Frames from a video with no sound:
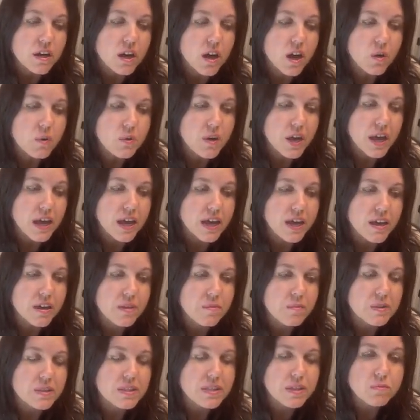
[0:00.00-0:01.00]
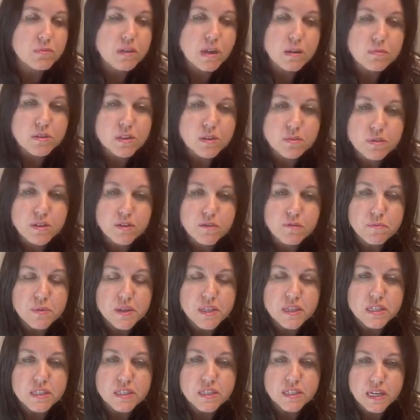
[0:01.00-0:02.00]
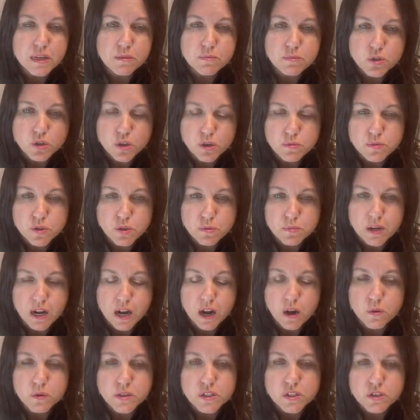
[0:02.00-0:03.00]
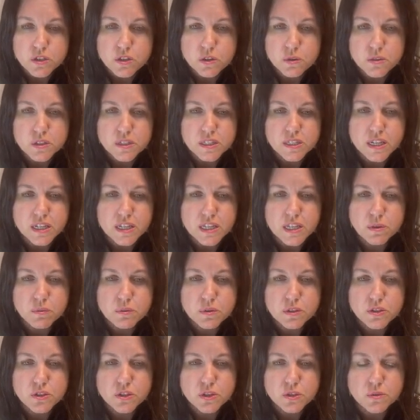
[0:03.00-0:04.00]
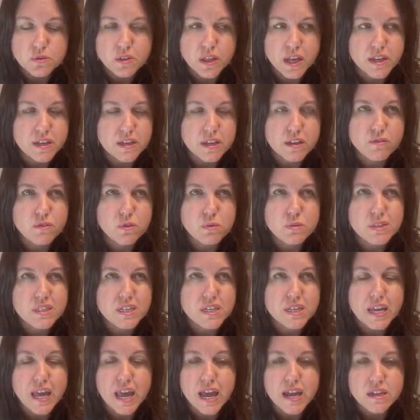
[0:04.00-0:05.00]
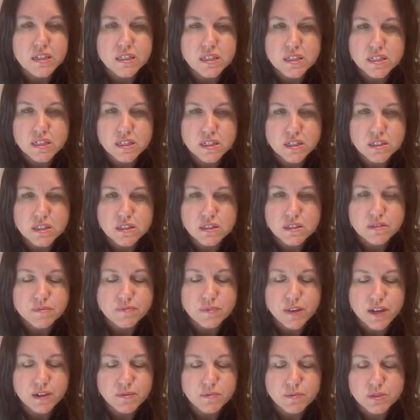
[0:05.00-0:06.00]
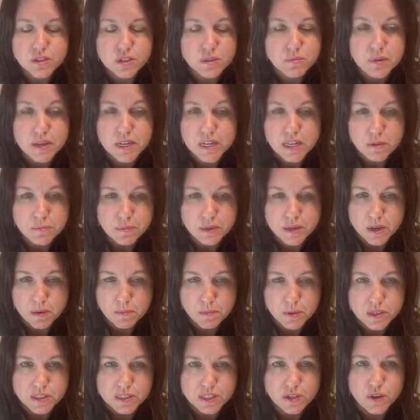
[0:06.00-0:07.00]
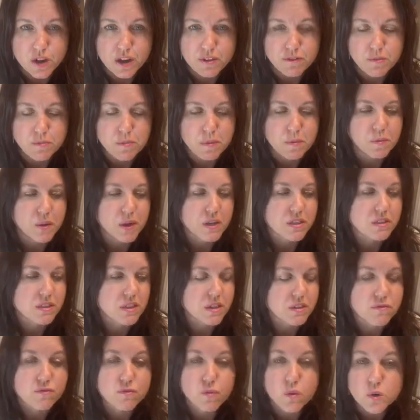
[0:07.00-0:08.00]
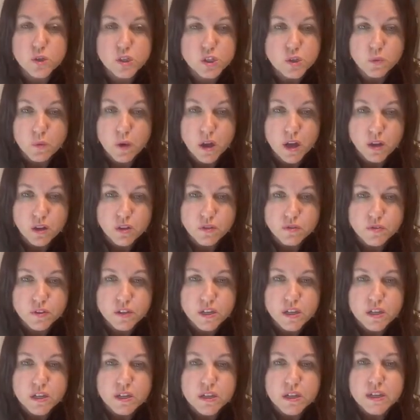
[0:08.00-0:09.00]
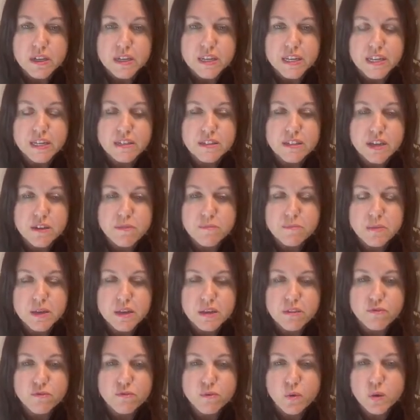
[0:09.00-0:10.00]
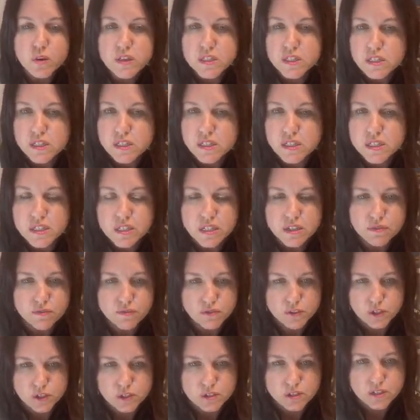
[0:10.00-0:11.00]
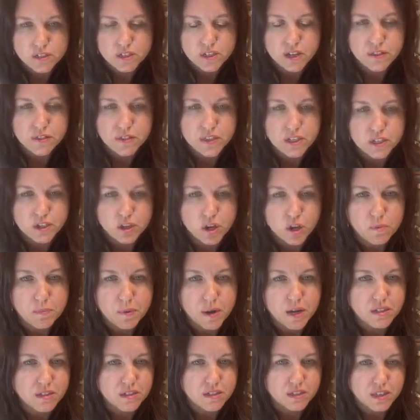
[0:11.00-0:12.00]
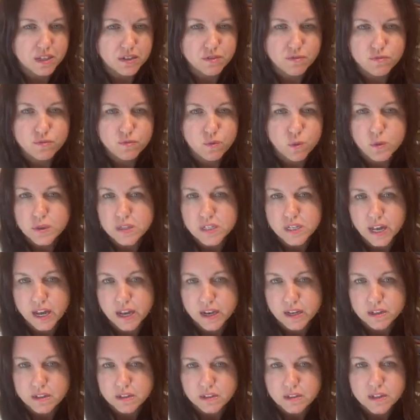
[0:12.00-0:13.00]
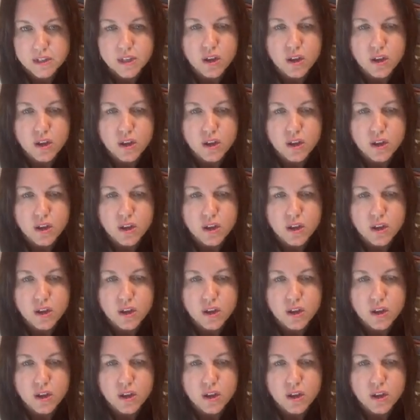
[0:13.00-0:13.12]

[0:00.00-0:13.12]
okay? But sometimes he would give me the same scripture, but I always noticed that he would do, like, if it was, like, Exodus, I'm just making up a number because I don't have it memorized, like, 412, 412, he'd give me 416 first and then go back to like 410.